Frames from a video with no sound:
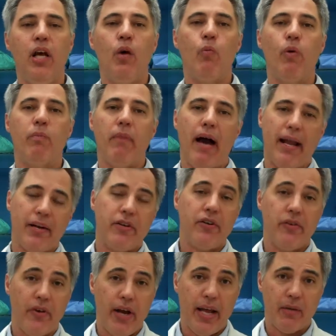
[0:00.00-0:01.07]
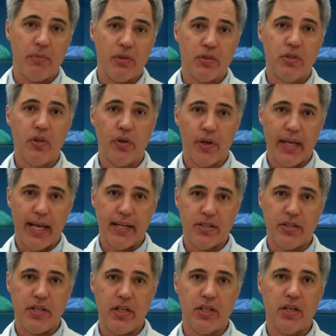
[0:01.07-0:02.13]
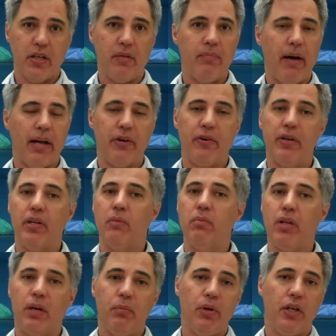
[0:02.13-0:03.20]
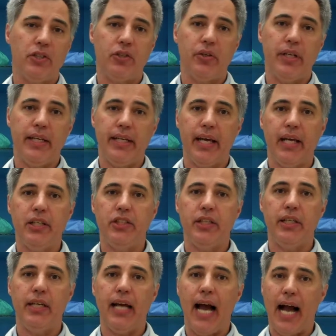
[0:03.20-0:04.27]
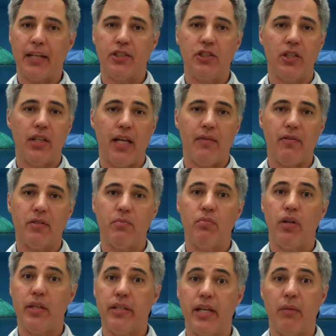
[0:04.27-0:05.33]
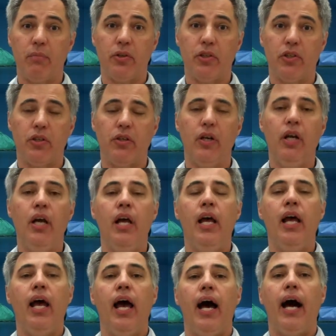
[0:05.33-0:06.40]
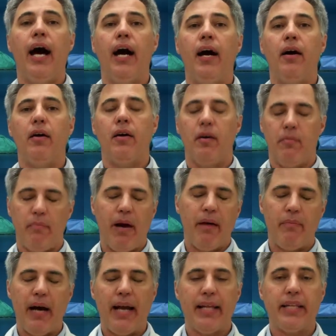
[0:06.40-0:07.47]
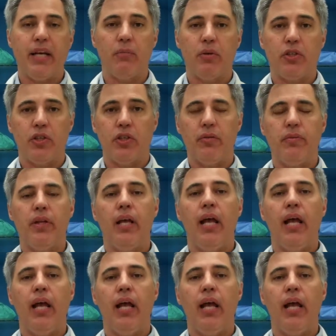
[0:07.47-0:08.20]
We monitor the animals during anesthesia, monitoring their blood pressure, EKG, oxygen levels, blood temperature, body temperature.